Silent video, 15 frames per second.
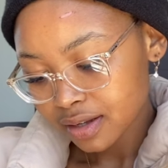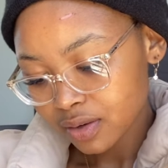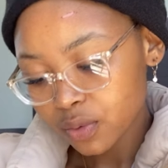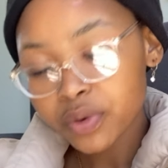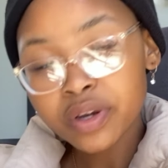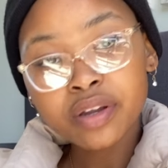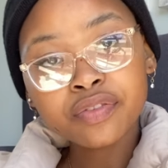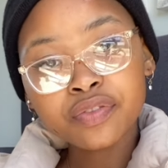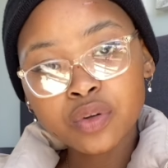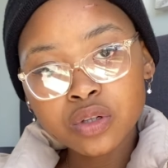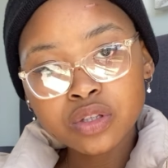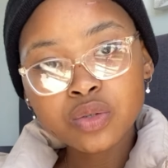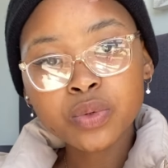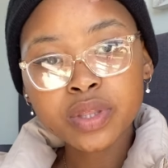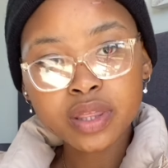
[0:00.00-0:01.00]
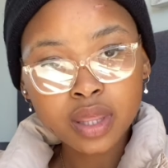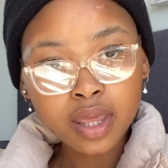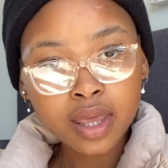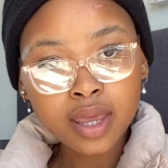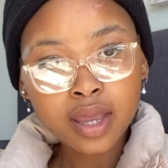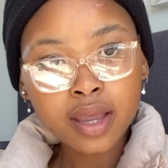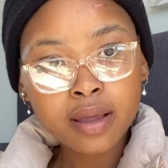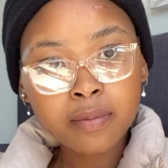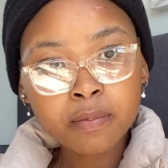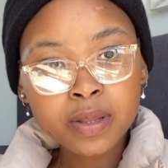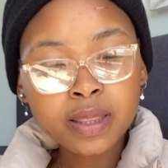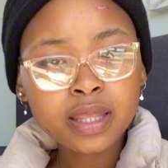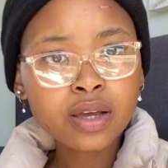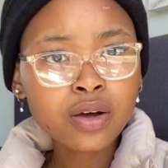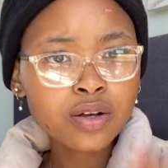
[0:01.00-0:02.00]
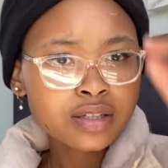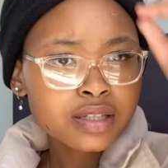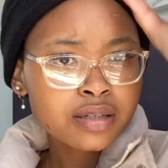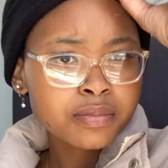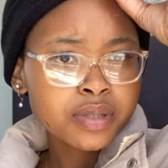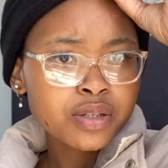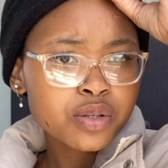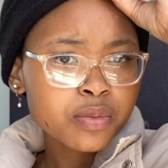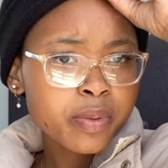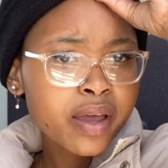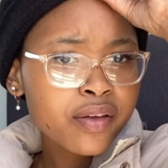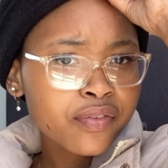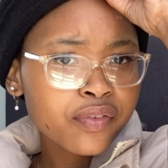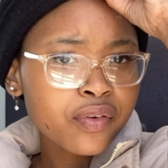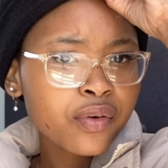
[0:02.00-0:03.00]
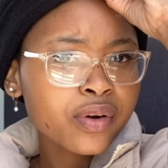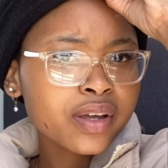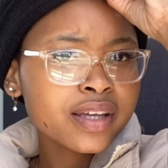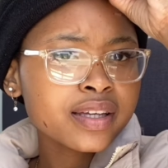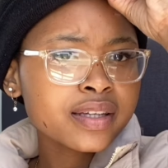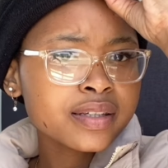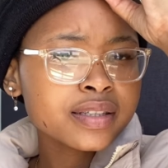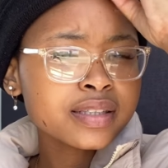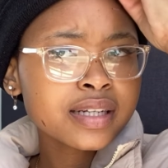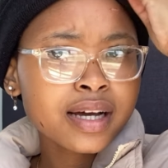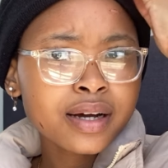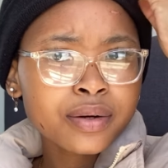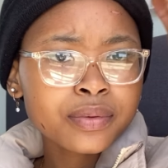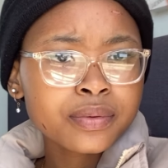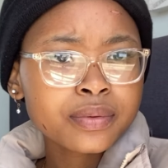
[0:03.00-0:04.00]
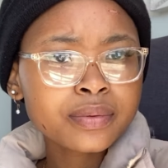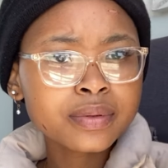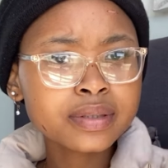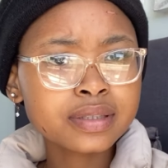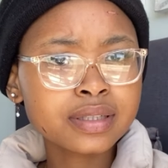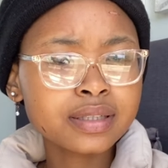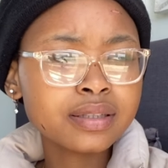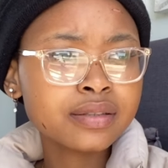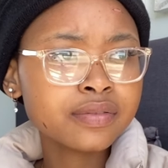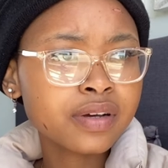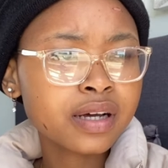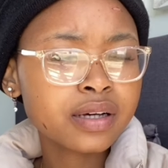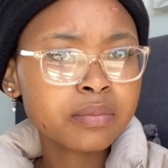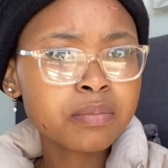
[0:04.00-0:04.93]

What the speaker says: couldn't fault with their hair, but they're asking me to pay for it now with delivery.